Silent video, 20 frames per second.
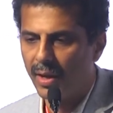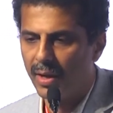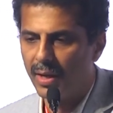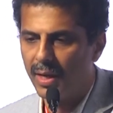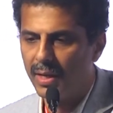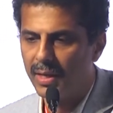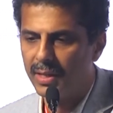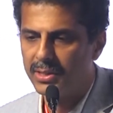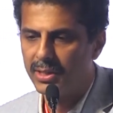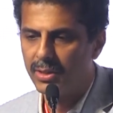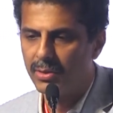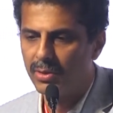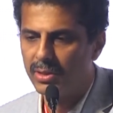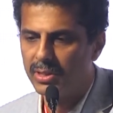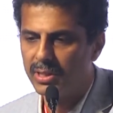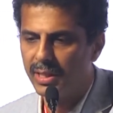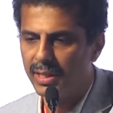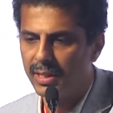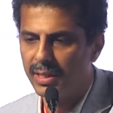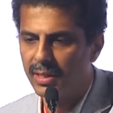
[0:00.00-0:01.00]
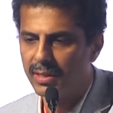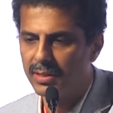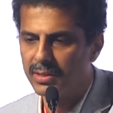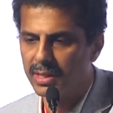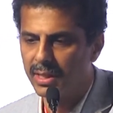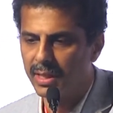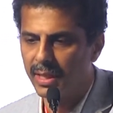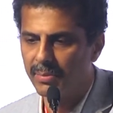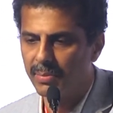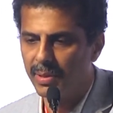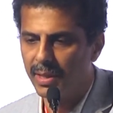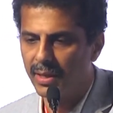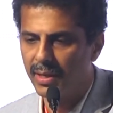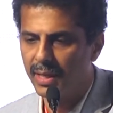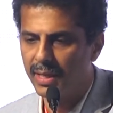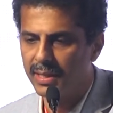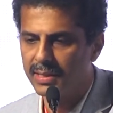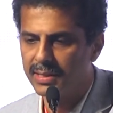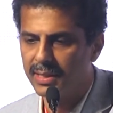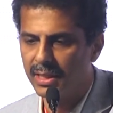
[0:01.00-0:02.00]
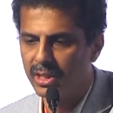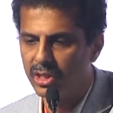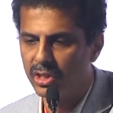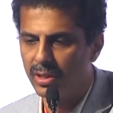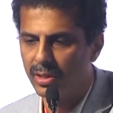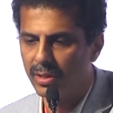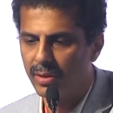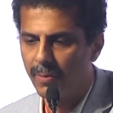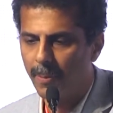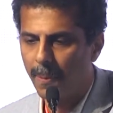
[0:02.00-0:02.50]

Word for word: And as you could see here, there's a type B aortic dissection.